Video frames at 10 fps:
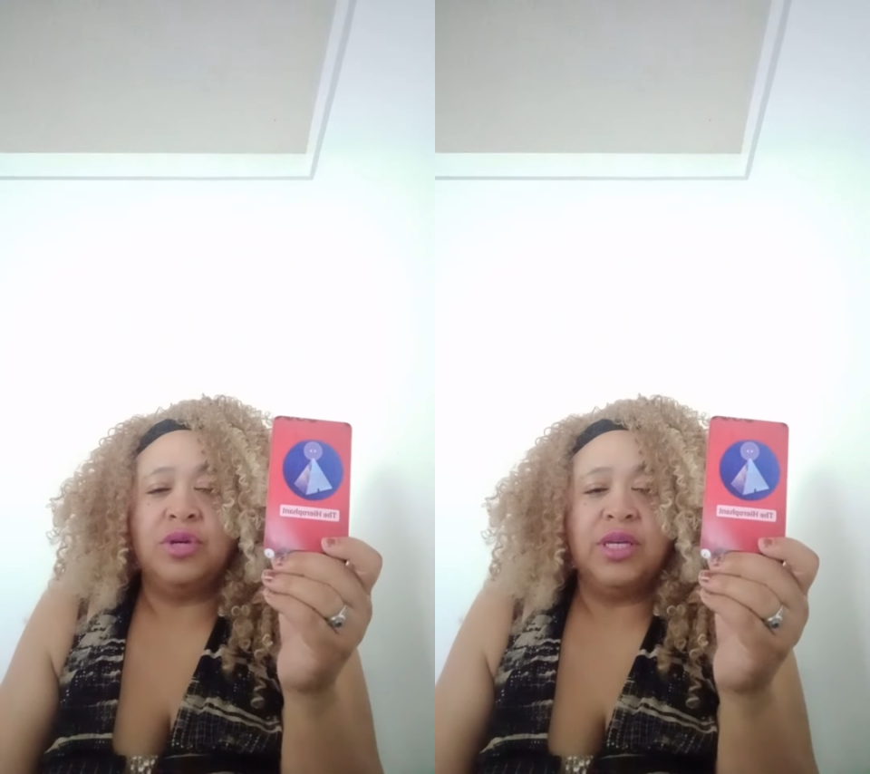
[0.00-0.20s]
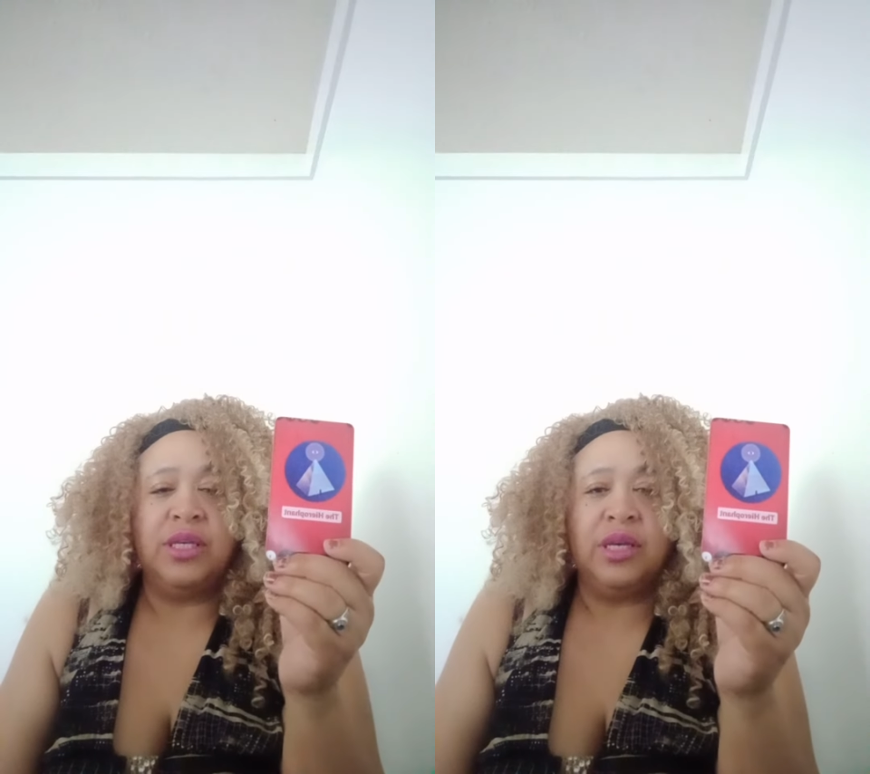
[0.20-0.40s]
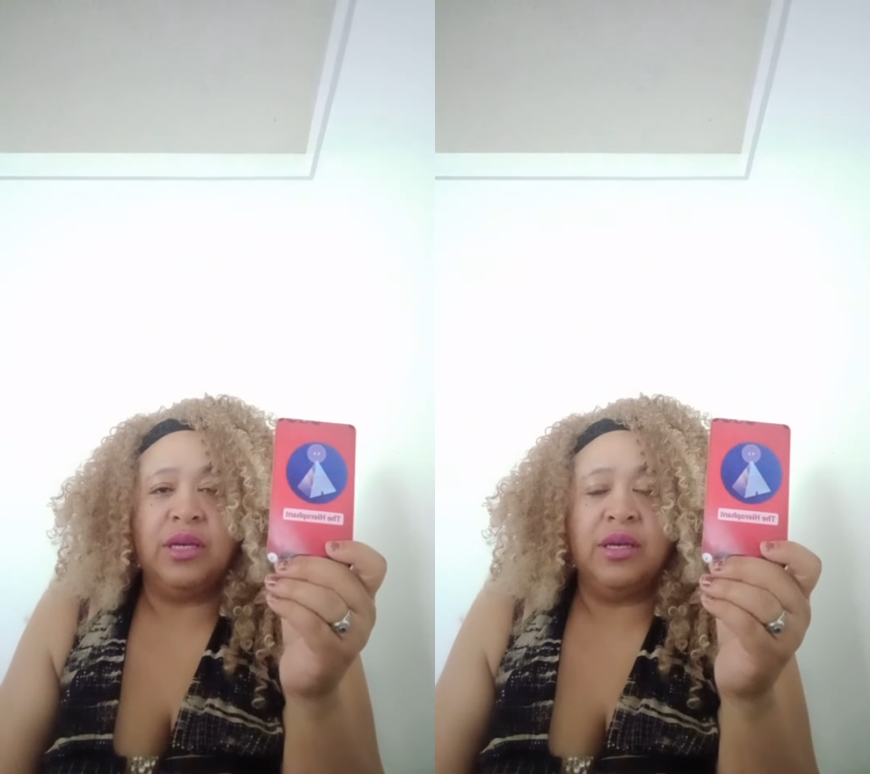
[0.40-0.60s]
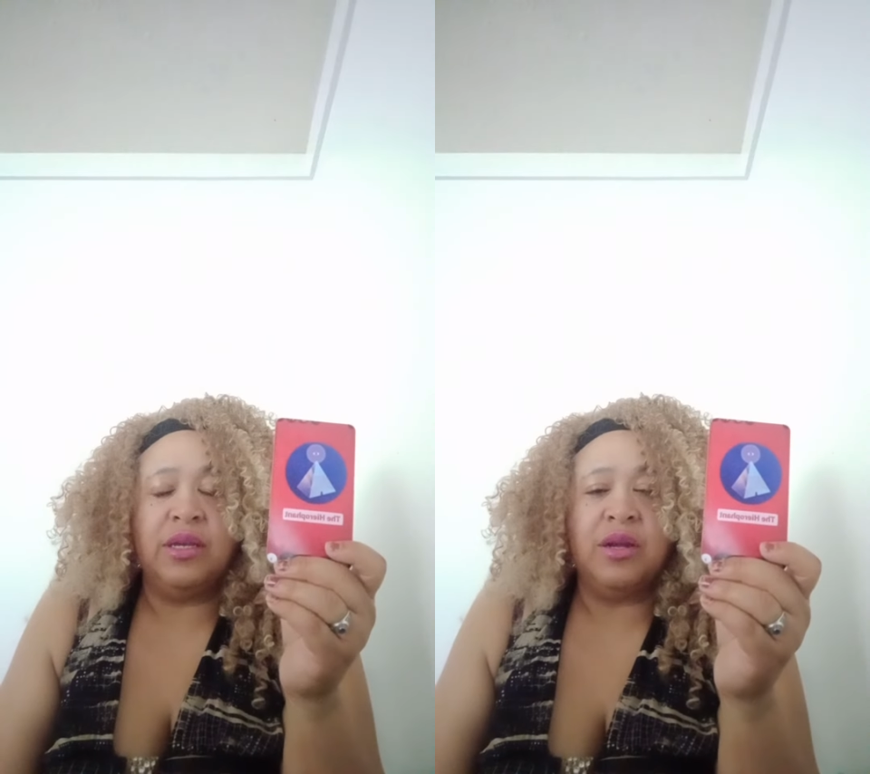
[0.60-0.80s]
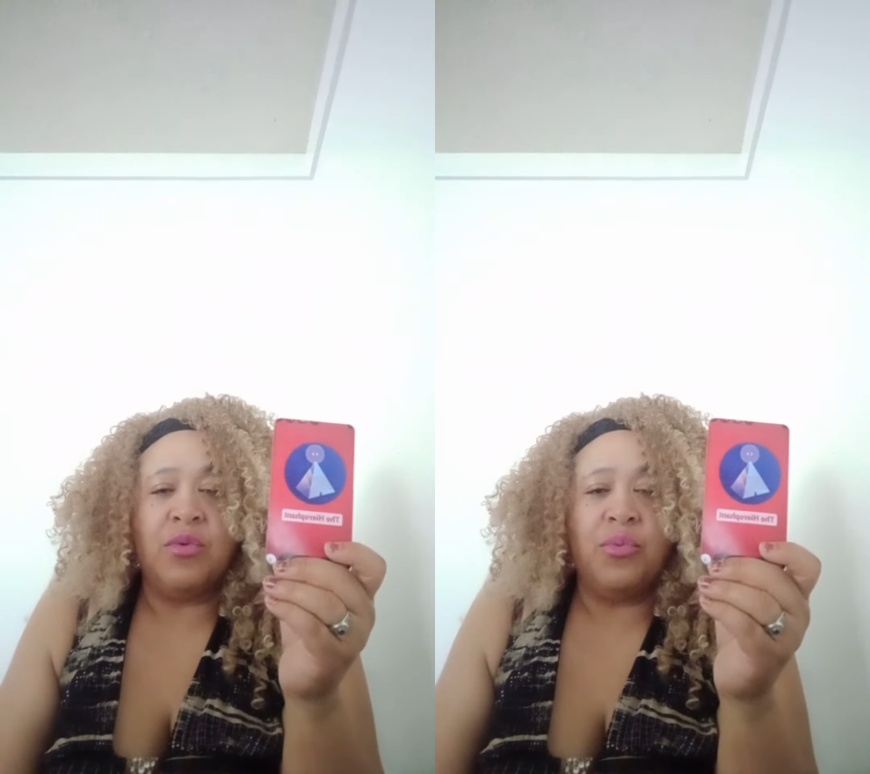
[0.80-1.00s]

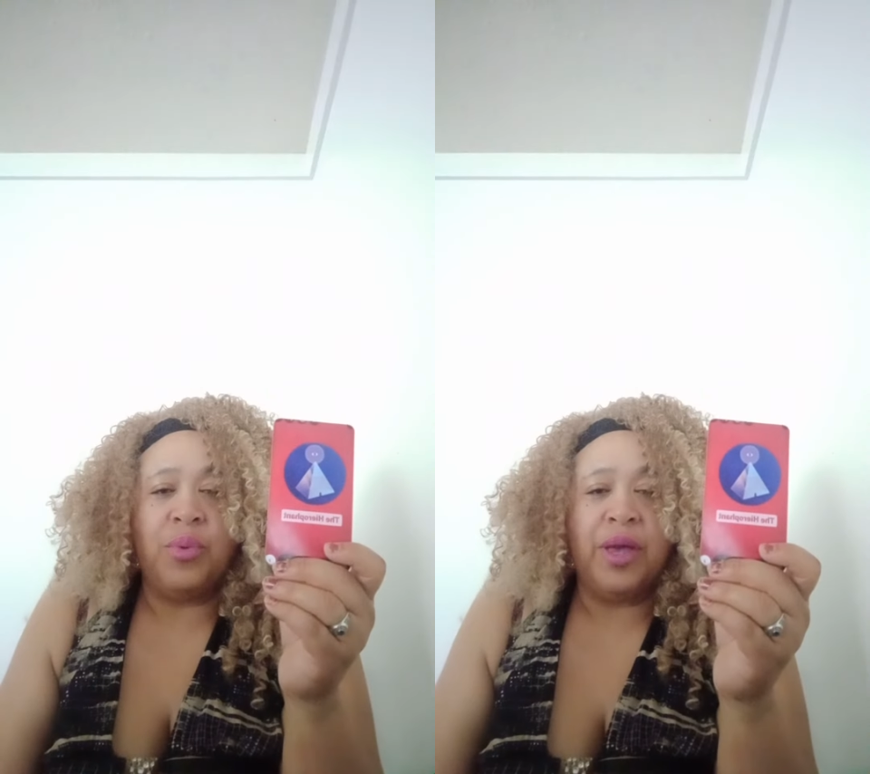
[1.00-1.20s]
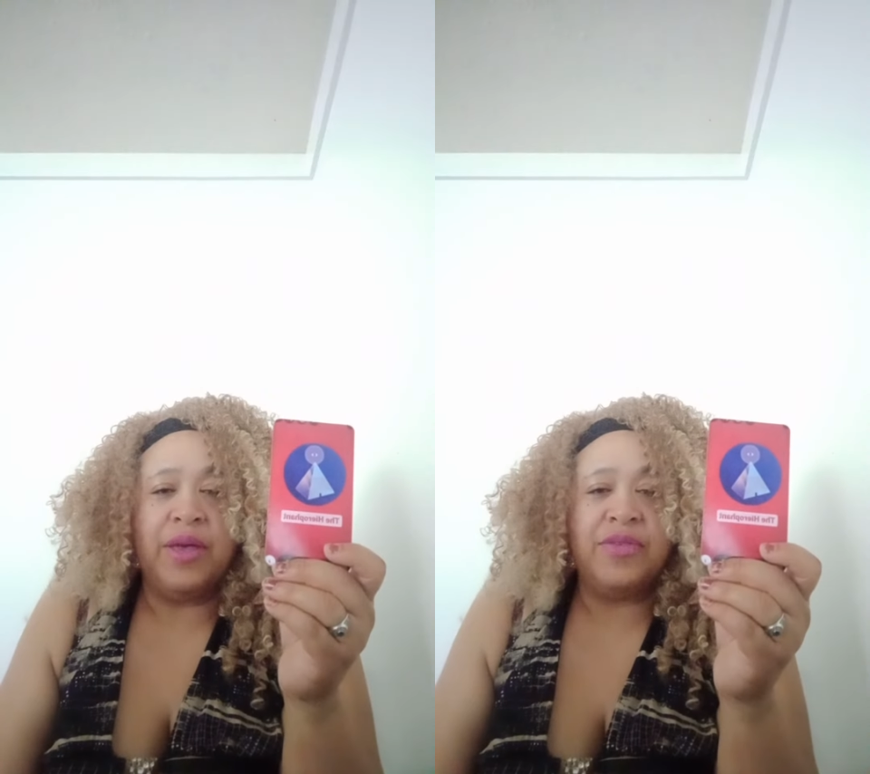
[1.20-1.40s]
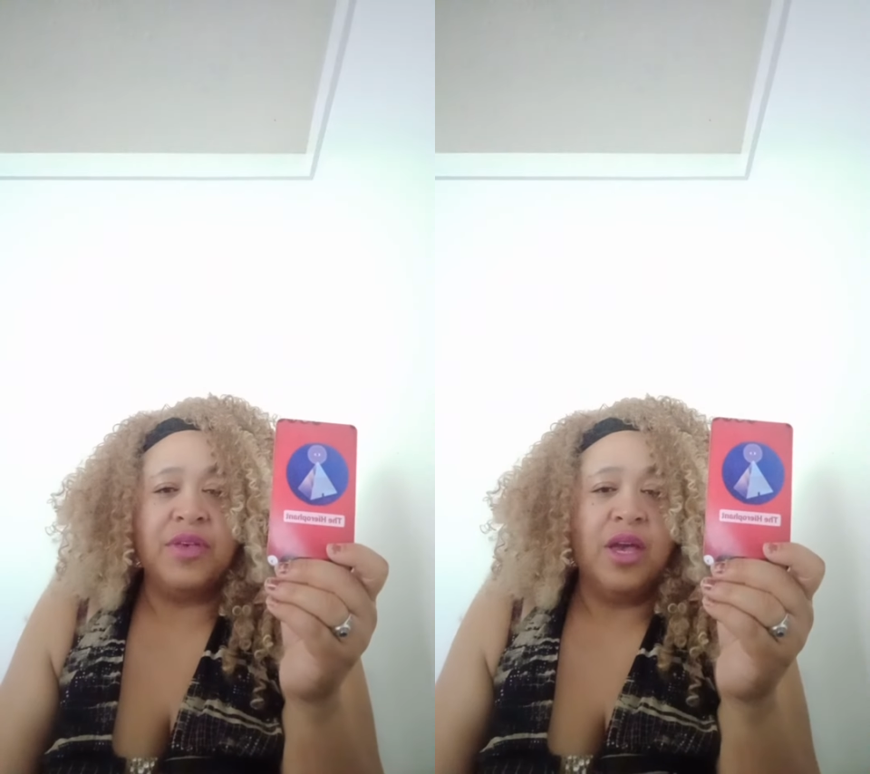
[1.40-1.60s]
again with,